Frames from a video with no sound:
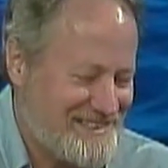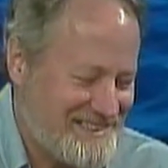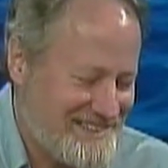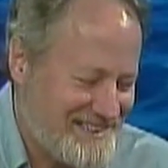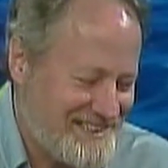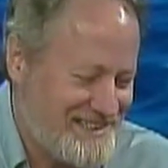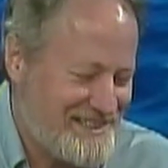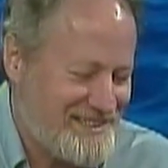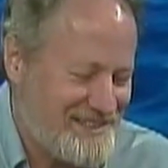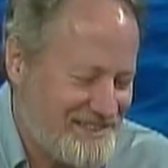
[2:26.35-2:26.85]

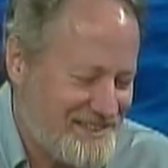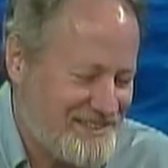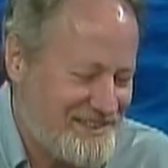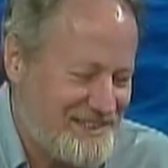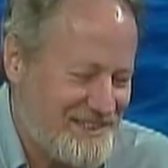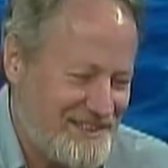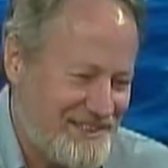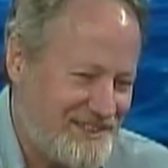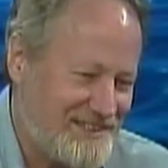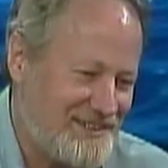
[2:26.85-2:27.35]

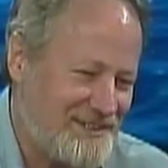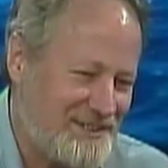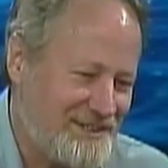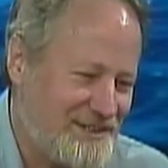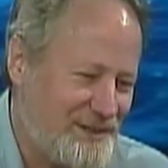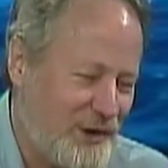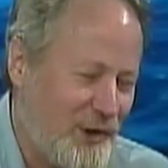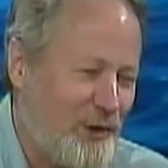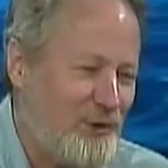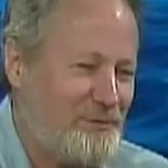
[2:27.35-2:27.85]
the
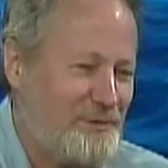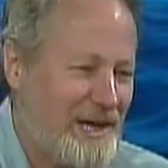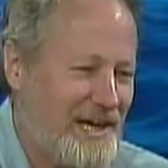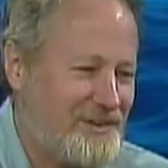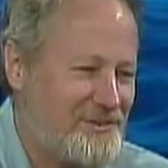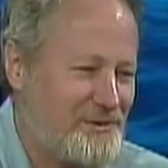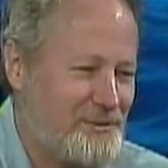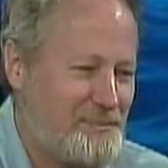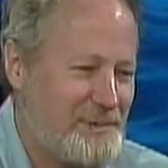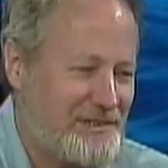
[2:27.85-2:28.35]
Gulf has
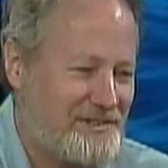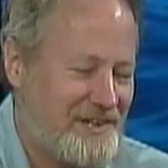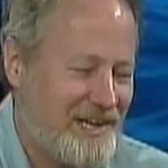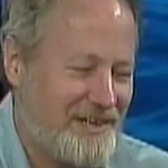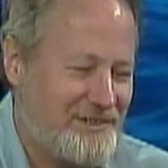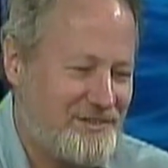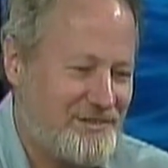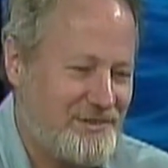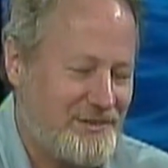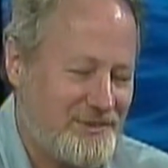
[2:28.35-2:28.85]
the
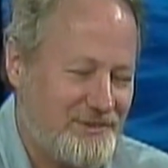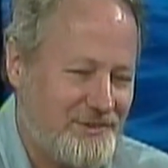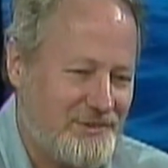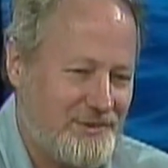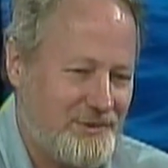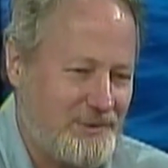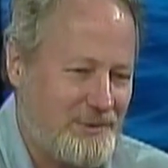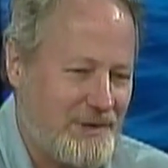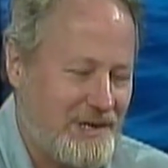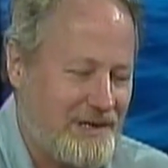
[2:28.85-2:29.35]
potential
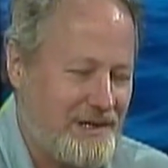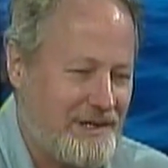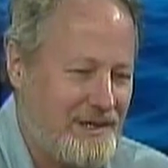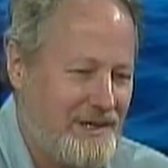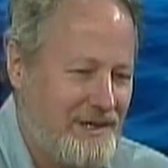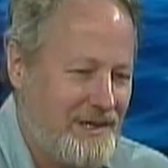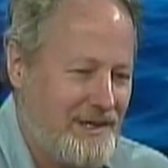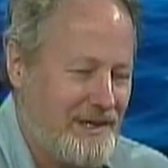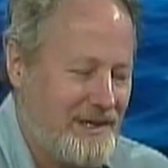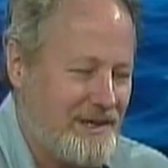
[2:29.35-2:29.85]
to
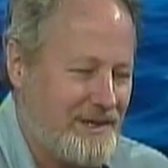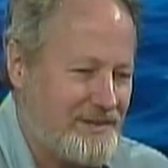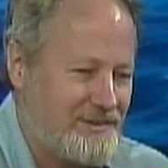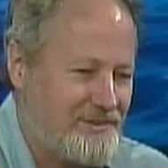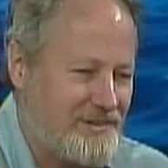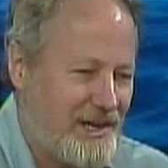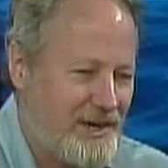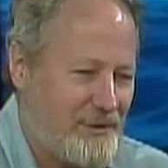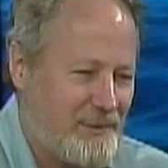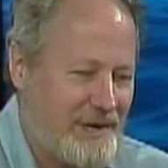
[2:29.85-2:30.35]

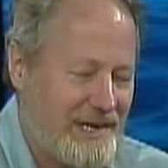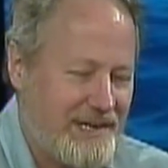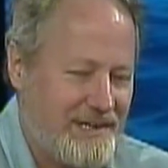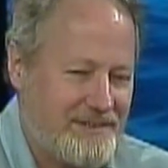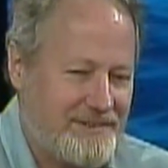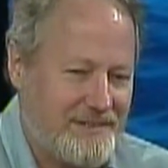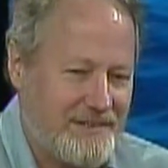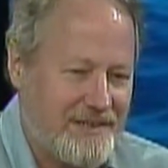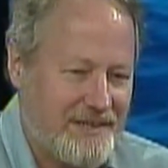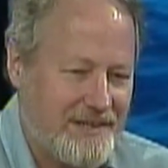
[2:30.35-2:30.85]

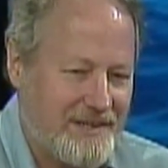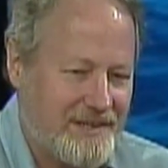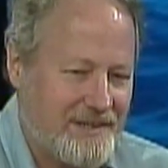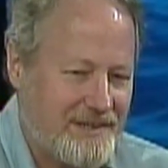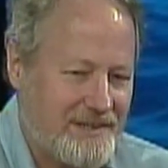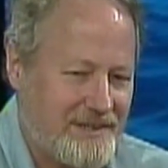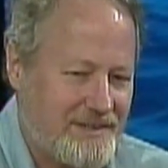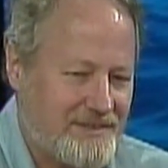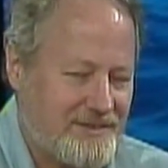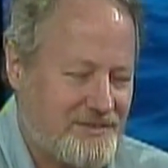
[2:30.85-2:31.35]
generate
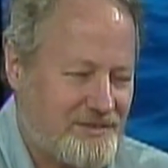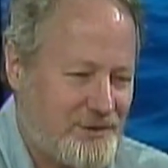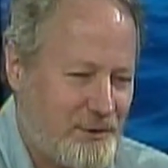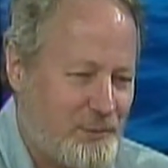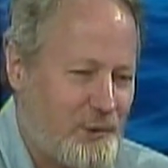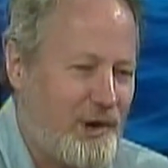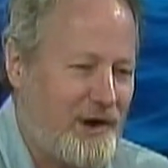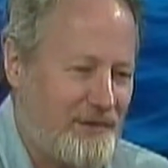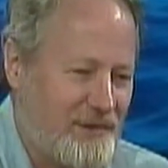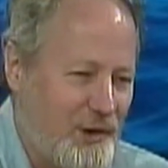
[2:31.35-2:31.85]

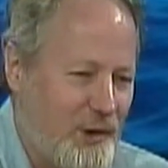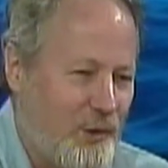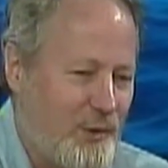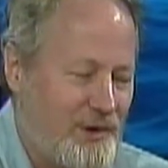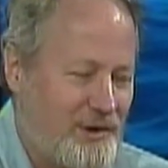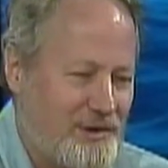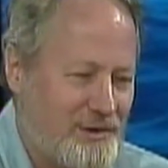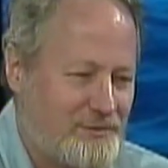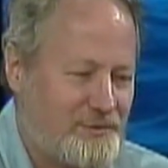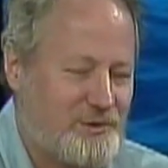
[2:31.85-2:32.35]
somewhere on the
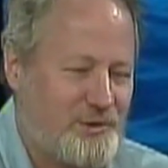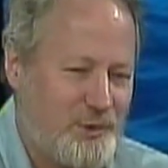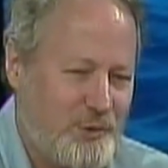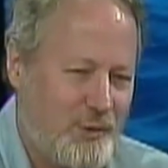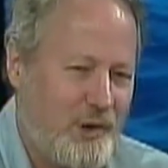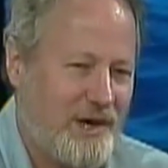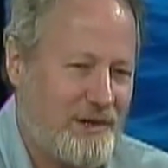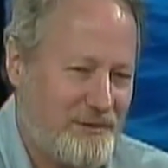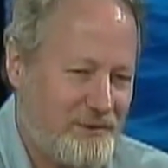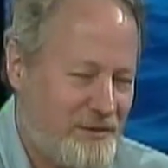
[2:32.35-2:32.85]
order of
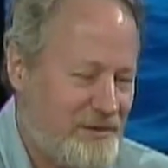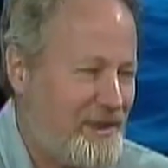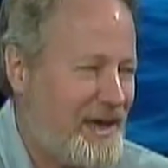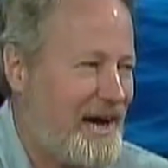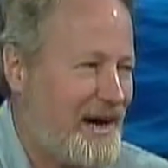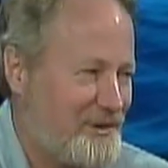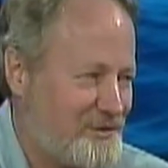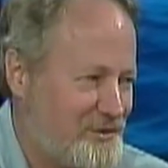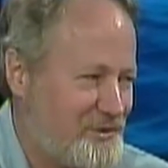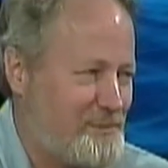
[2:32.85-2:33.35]

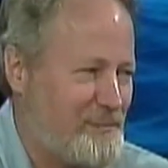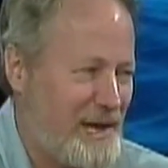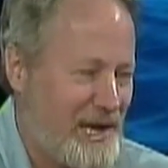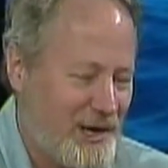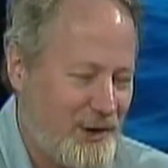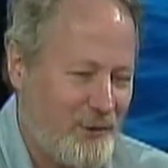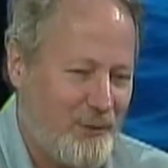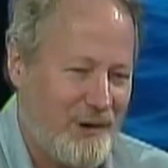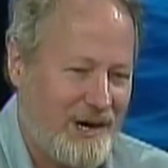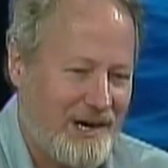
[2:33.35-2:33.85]
200,000
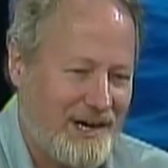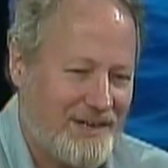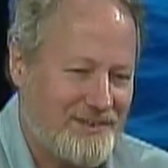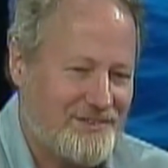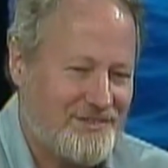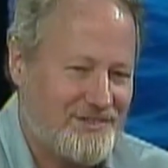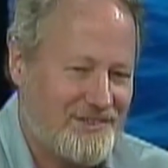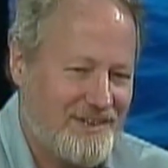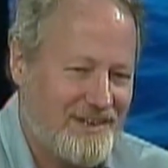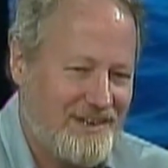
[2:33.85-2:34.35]

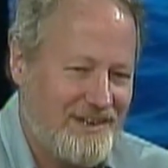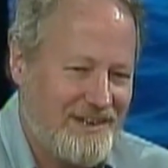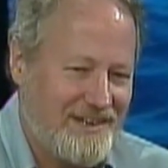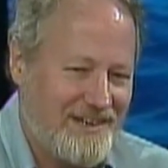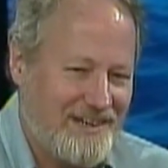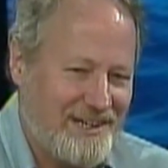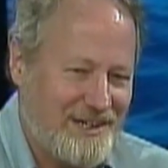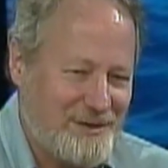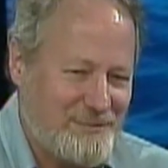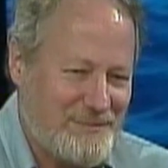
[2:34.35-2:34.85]
megawatts.
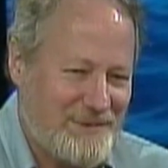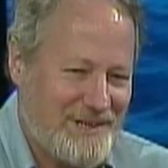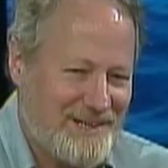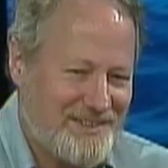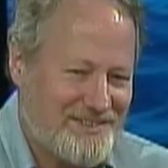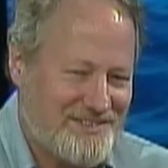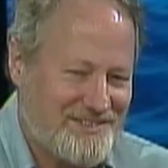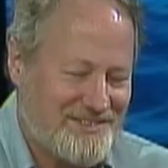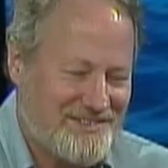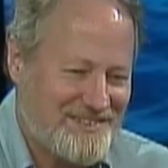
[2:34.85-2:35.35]

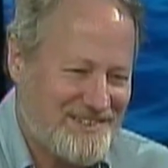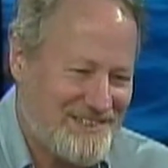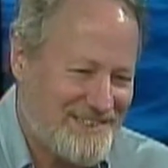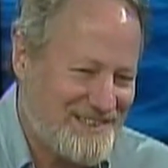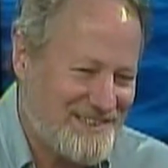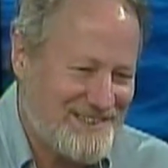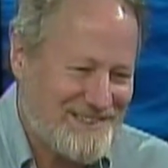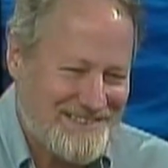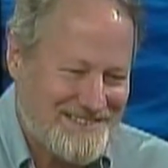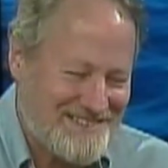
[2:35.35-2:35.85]
That's
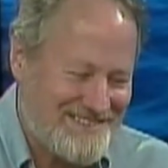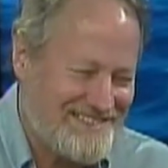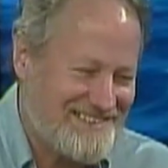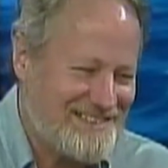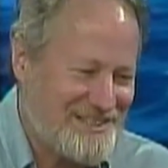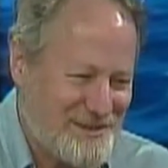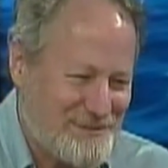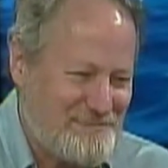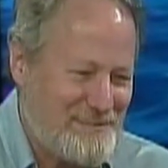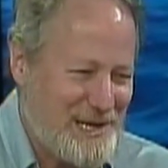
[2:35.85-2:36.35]

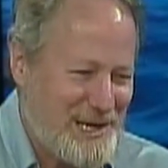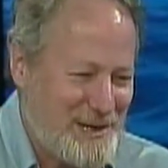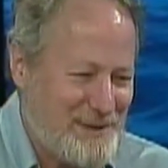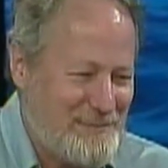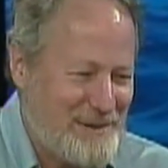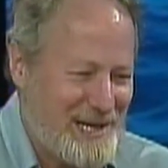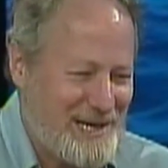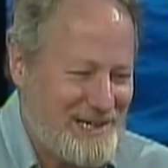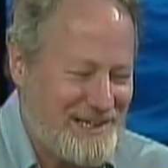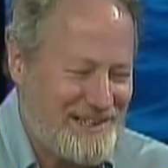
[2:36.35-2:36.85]

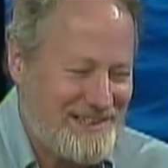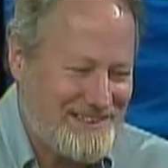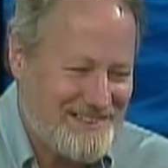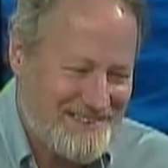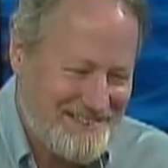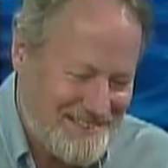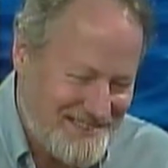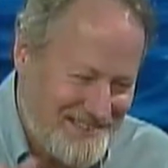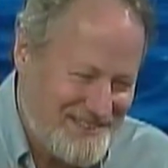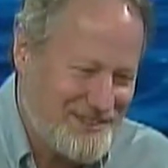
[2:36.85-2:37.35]
many
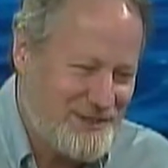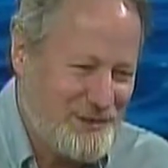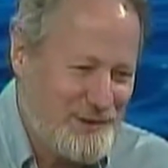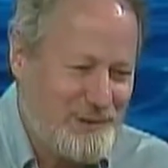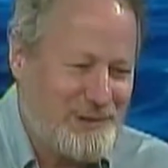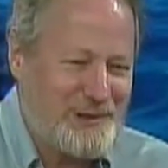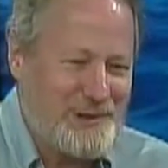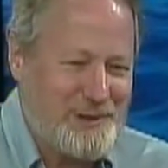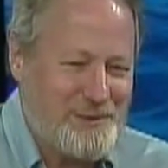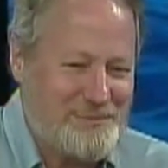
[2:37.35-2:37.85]

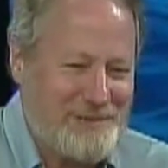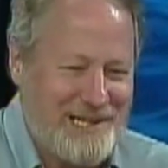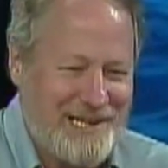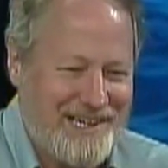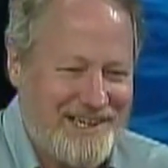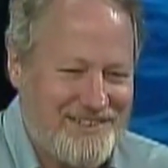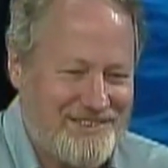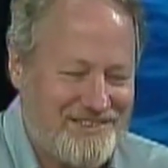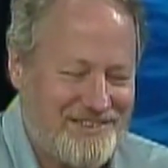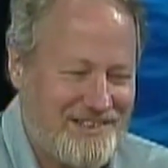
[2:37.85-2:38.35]
nuclear
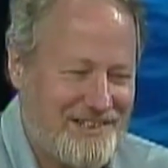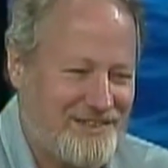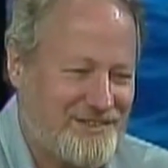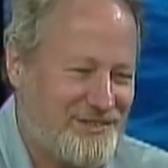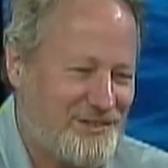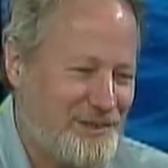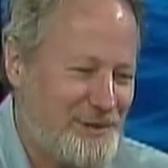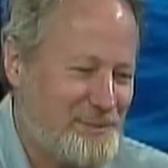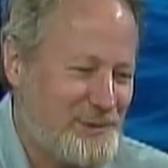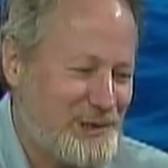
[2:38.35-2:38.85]
plants like
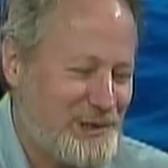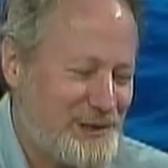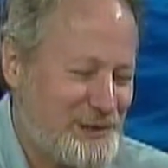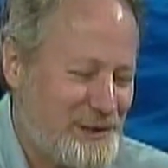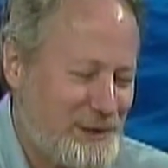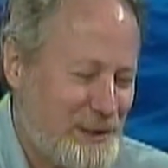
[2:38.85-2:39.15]
Seabrook,